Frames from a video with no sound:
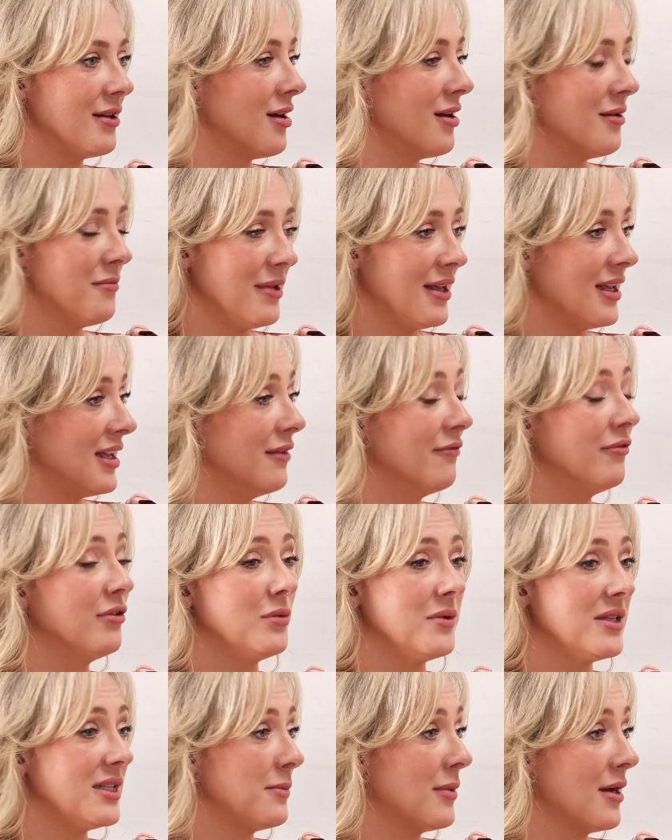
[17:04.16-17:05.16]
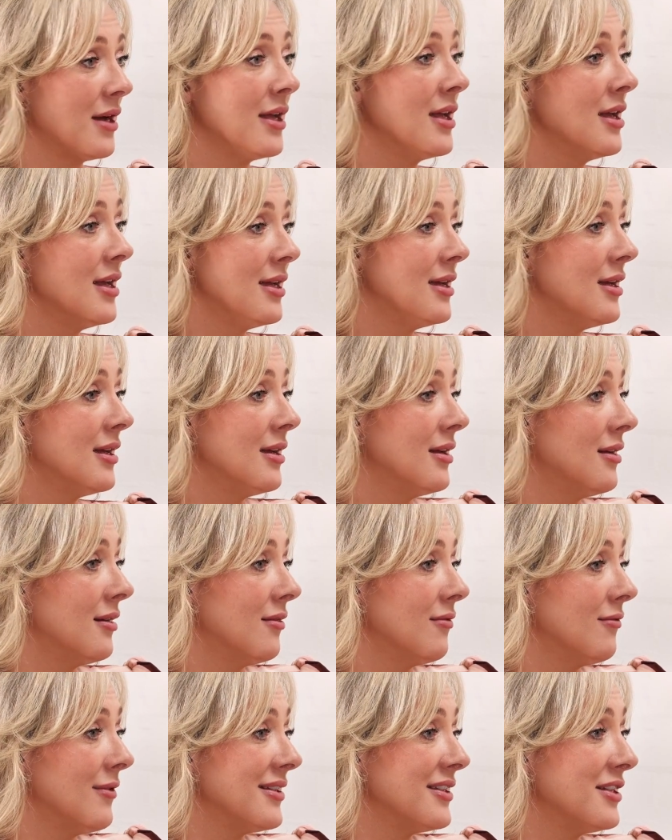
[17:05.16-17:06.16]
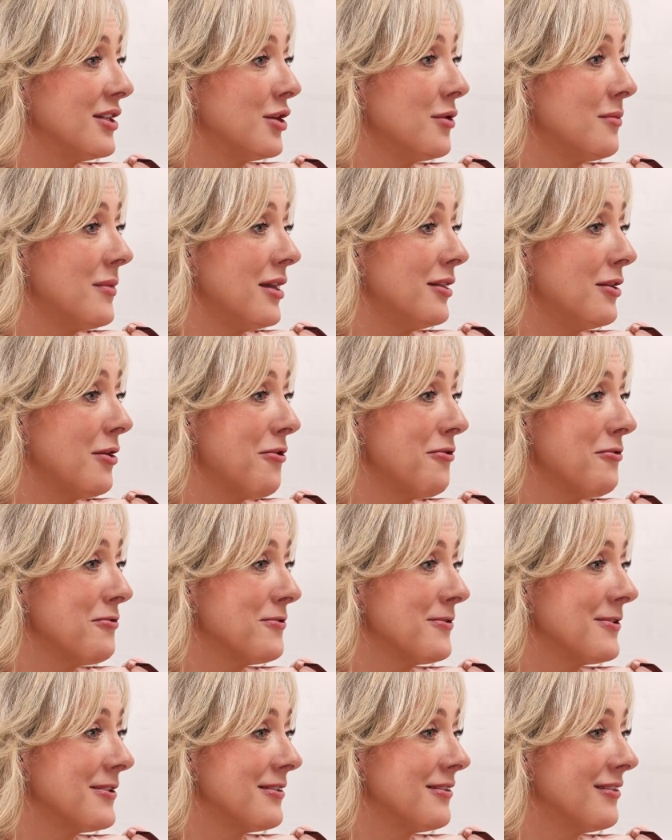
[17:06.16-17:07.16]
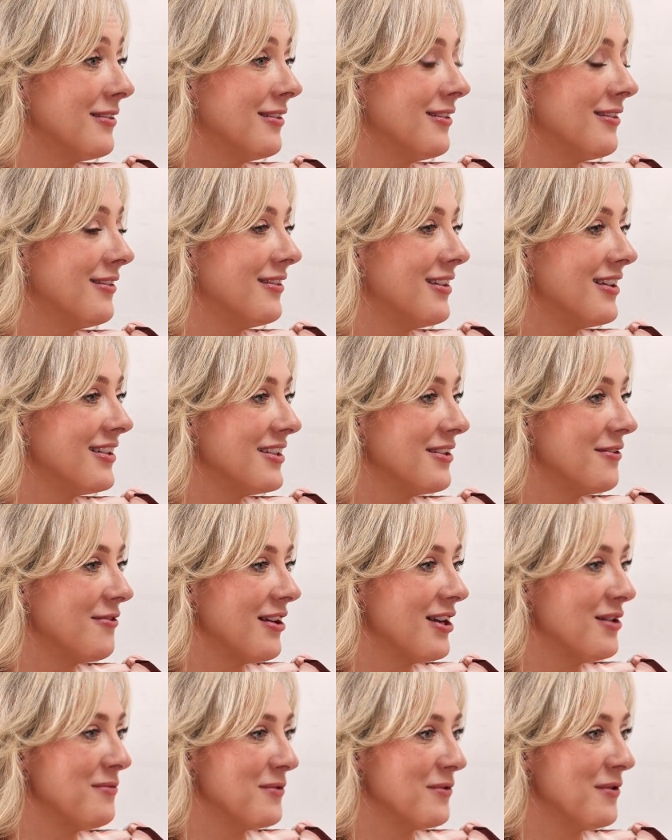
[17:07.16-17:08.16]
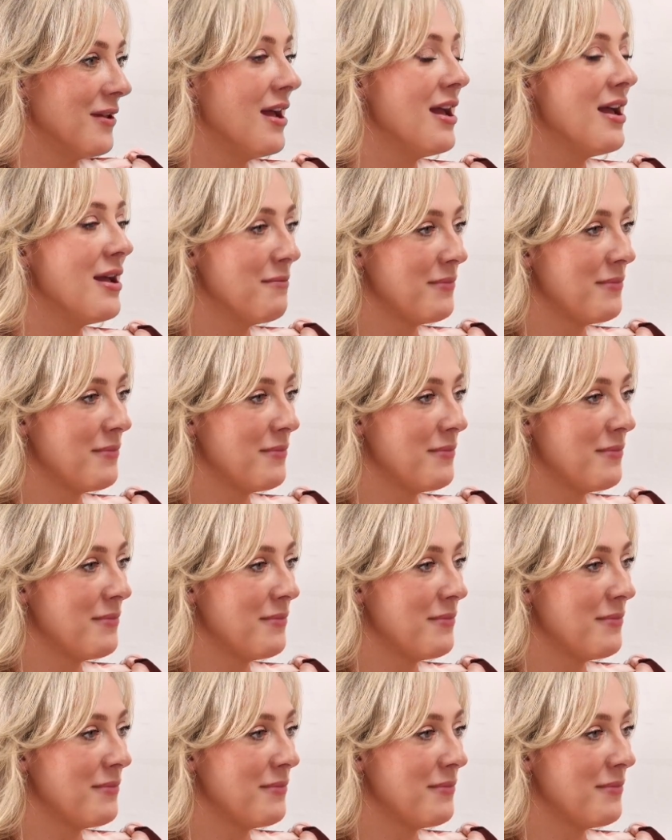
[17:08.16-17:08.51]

that mm-hmm. I'm being mm-hmm. influenced by resting on my laurels. Yeah. That's incredible.